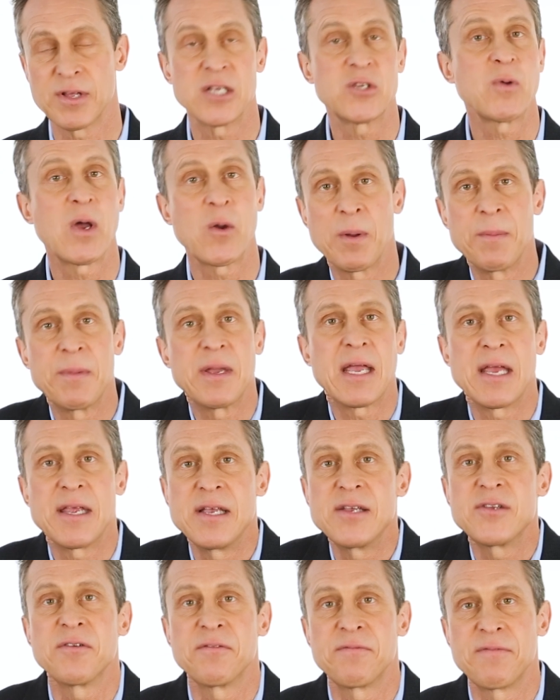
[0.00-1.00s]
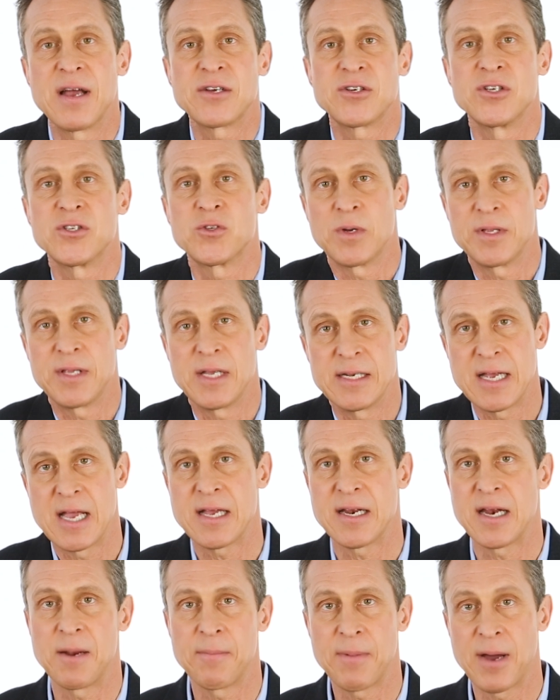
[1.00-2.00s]
That's why women get yeast infections when they
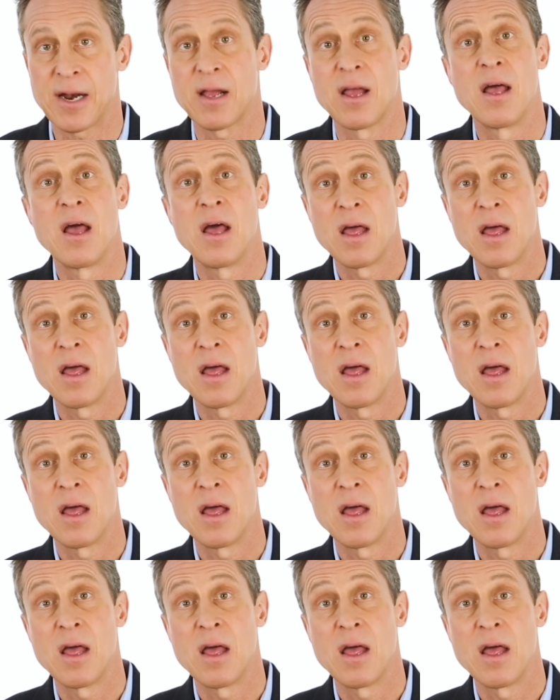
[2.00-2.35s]
take an antibiotic.